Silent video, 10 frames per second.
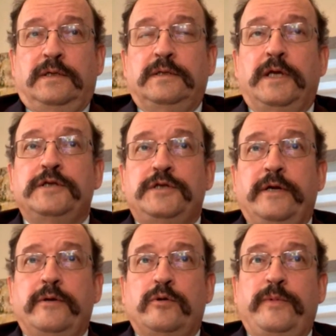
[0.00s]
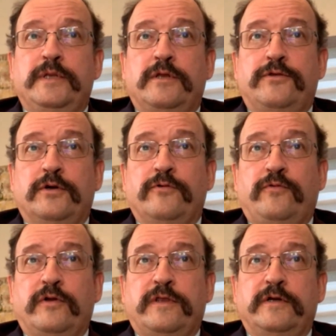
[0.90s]
Nigeria will be the third or
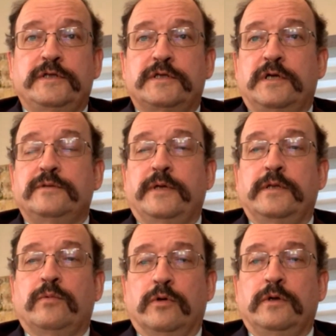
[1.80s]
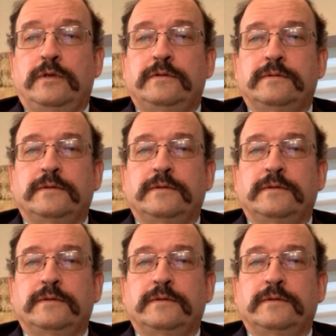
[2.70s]
fourth largest country in the world.